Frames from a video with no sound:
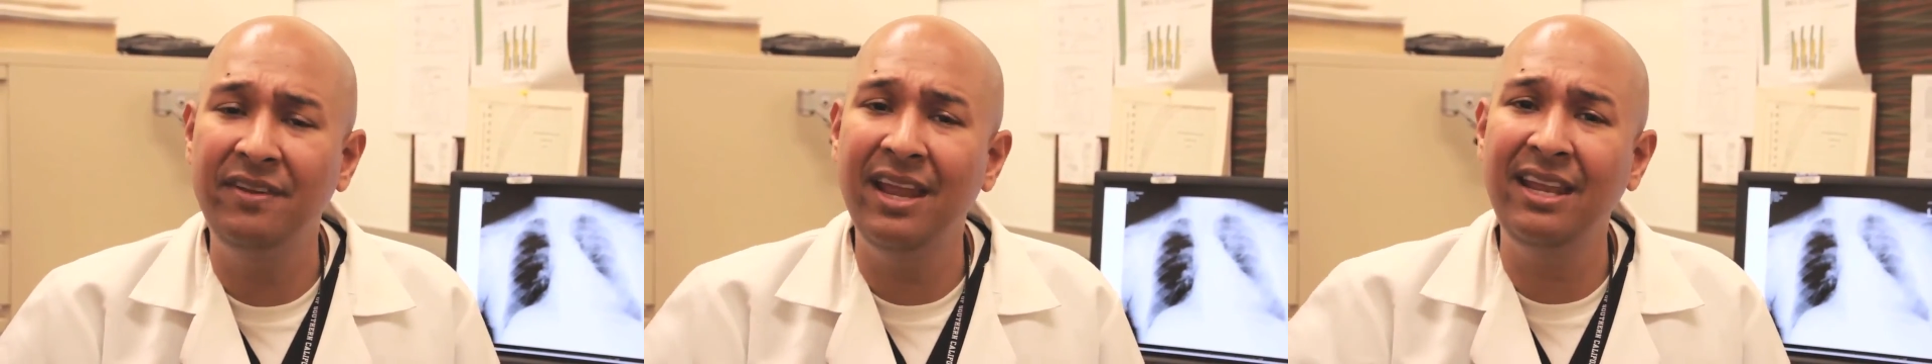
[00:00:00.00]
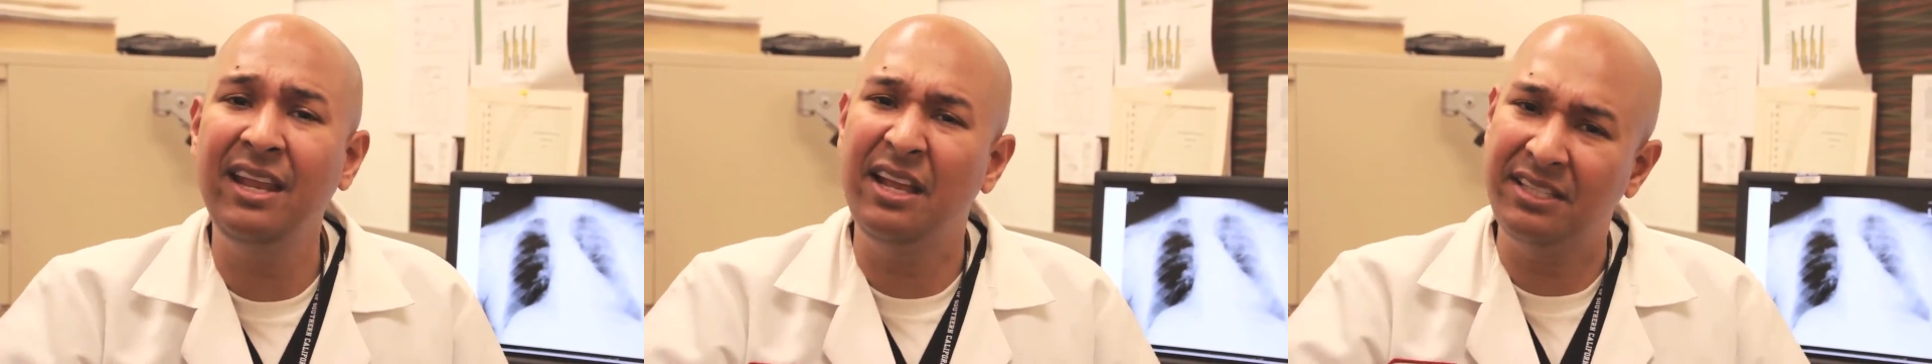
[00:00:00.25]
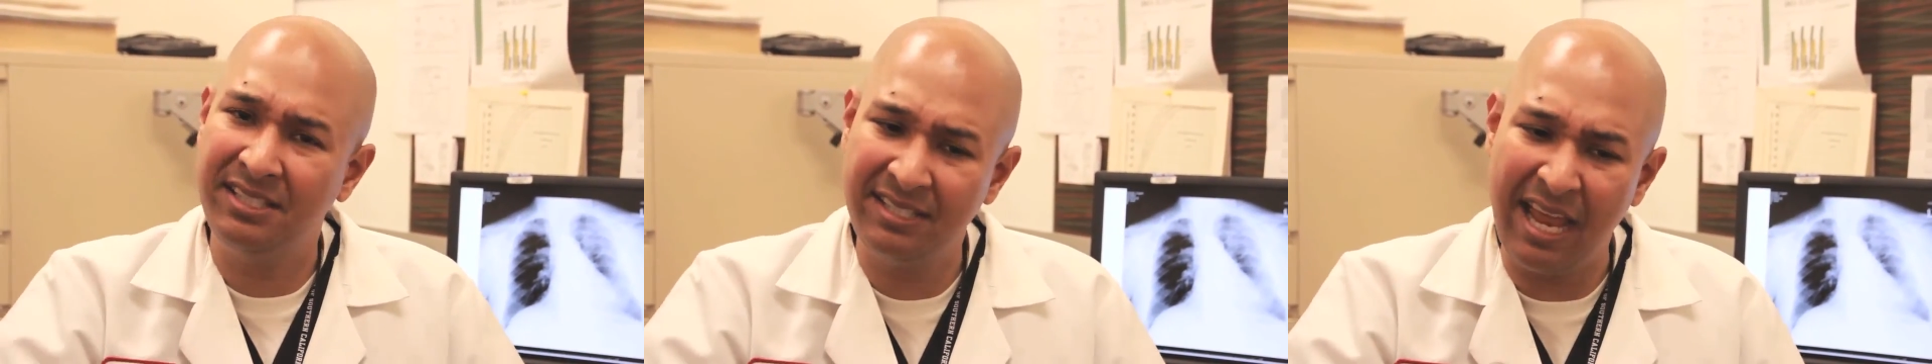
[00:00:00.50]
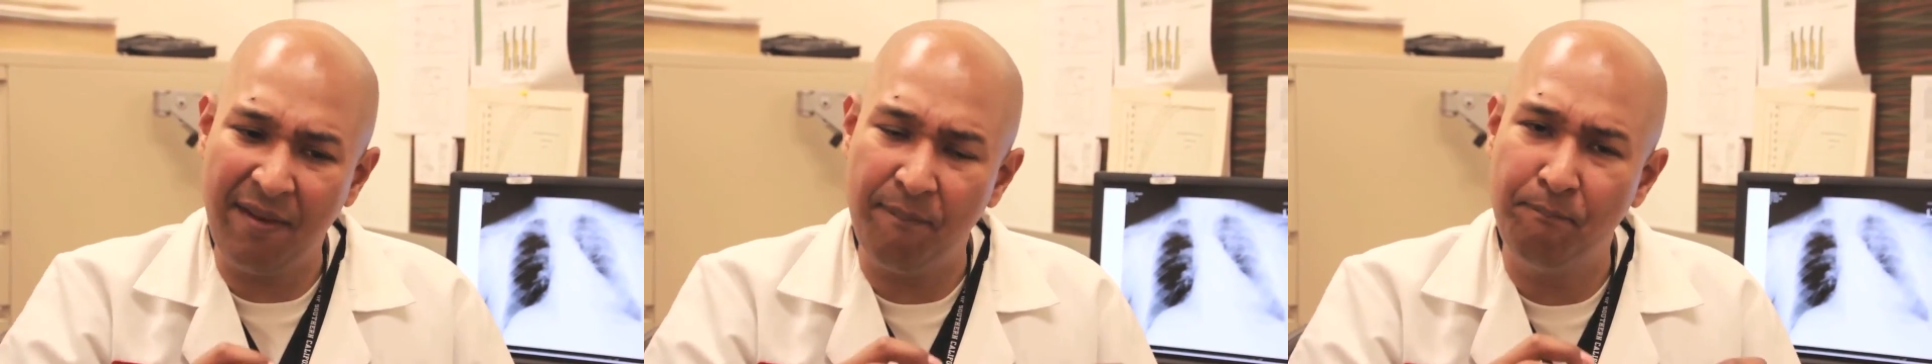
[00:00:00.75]
Getting a
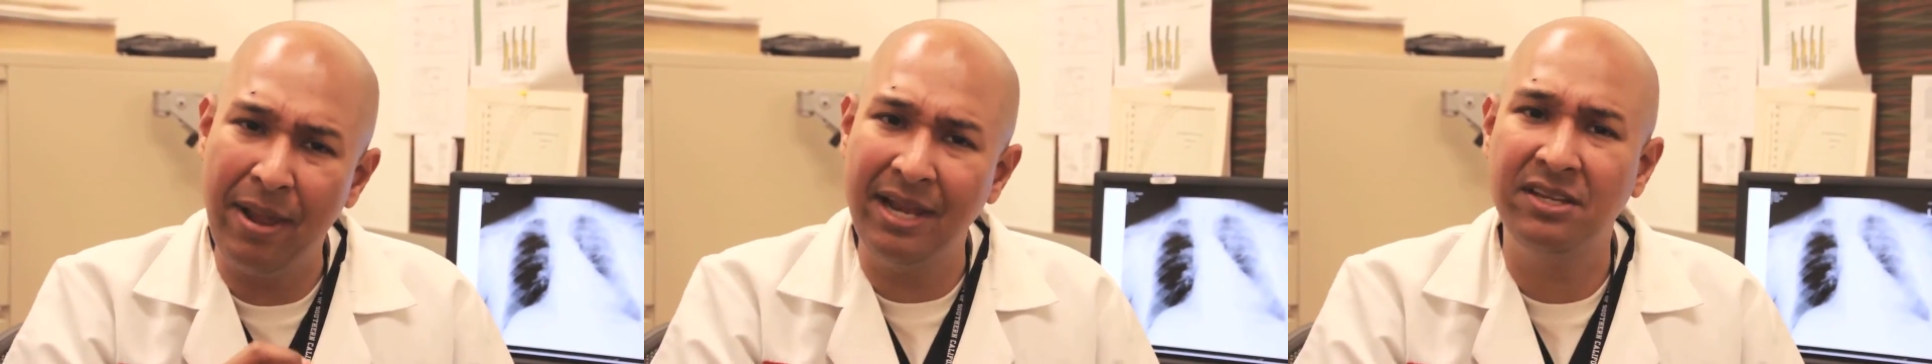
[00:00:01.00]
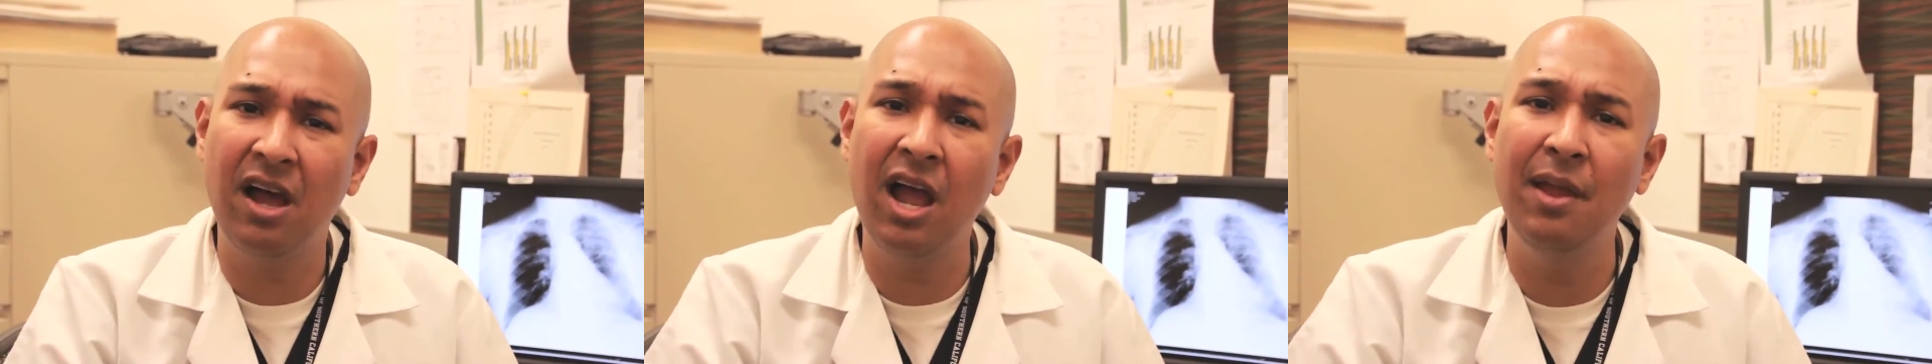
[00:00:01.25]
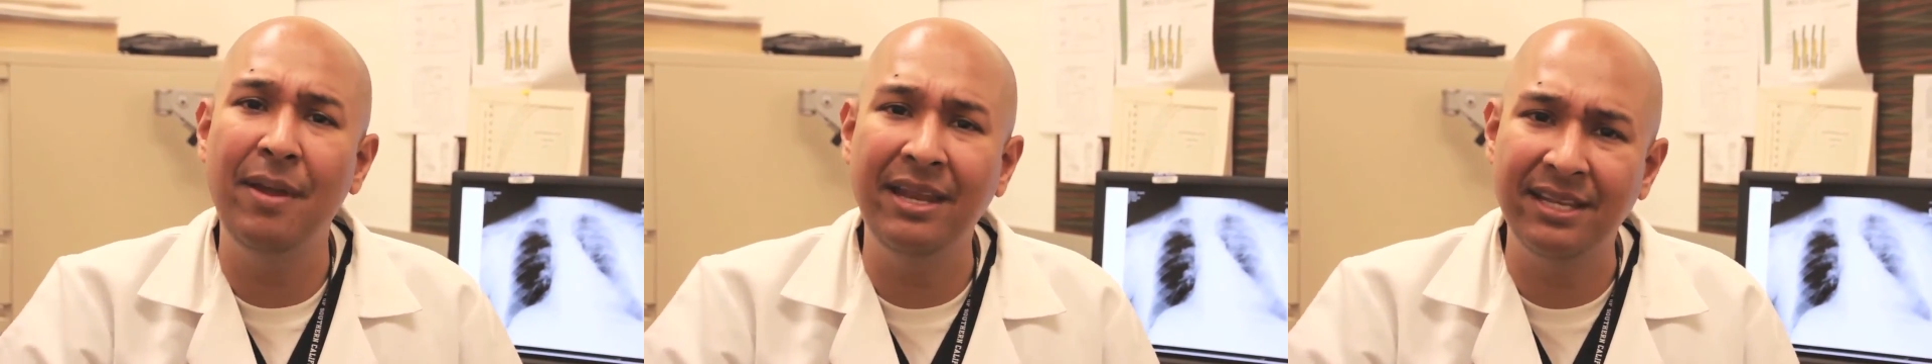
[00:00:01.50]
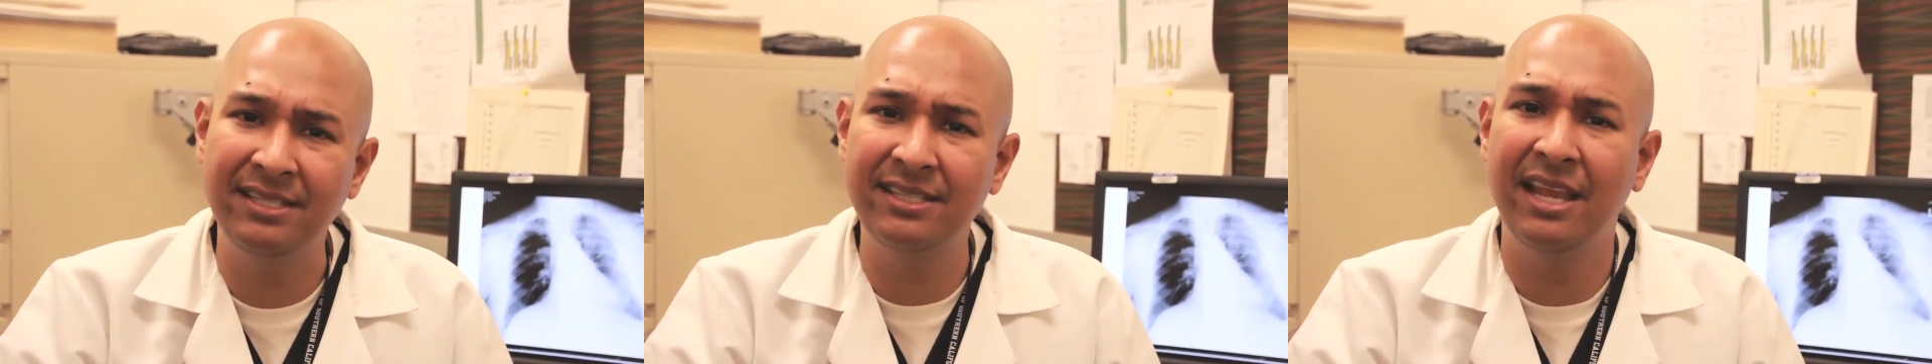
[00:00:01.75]
set bedtime and a
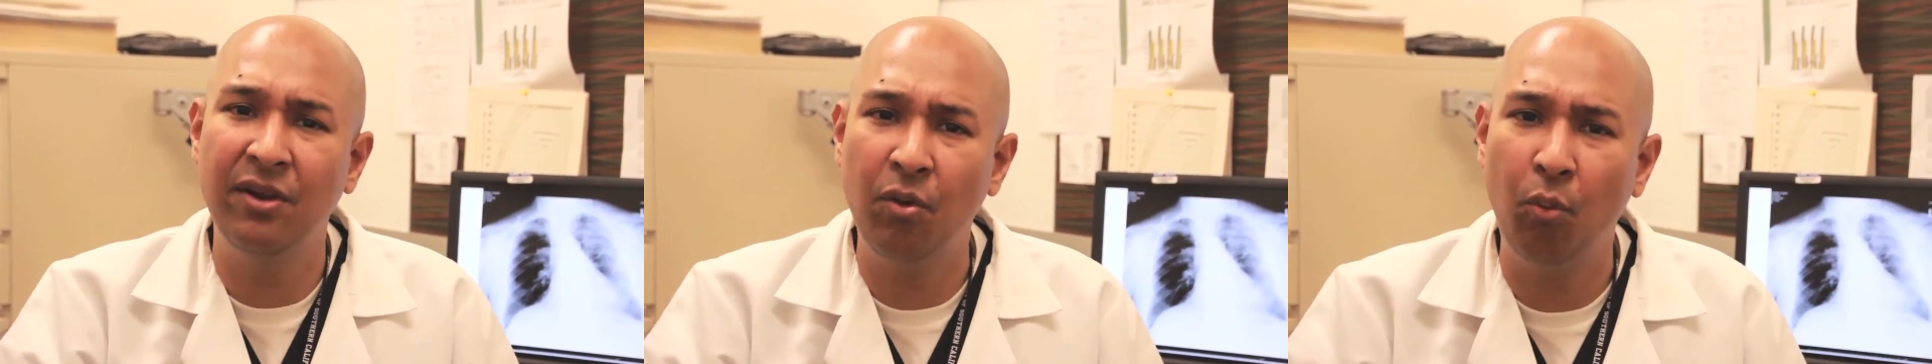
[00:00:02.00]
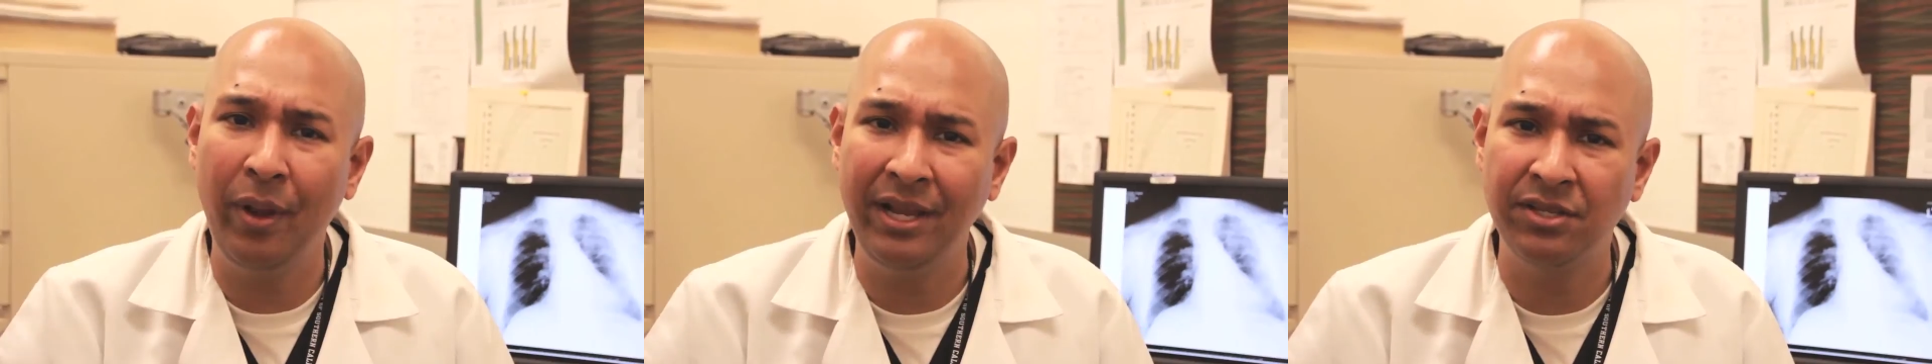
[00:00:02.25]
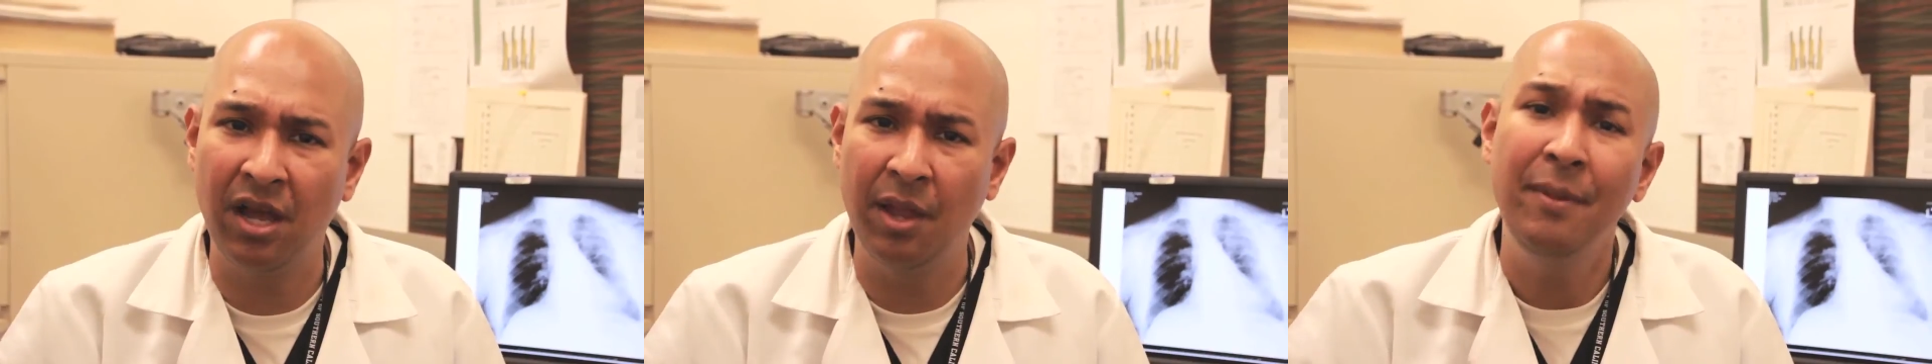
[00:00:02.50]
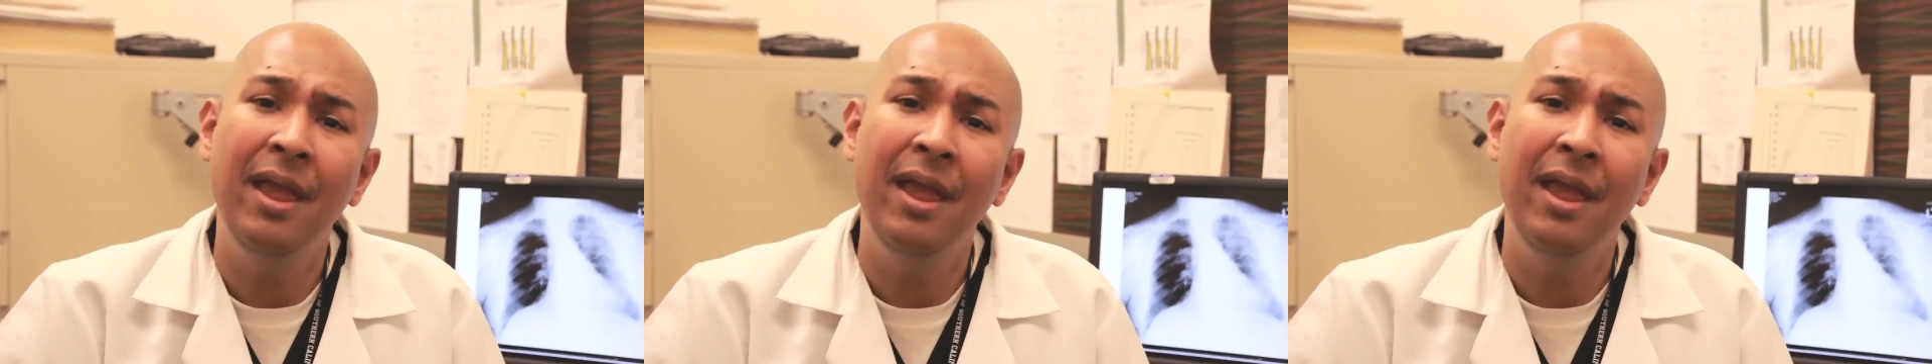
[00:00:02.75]
set wake time.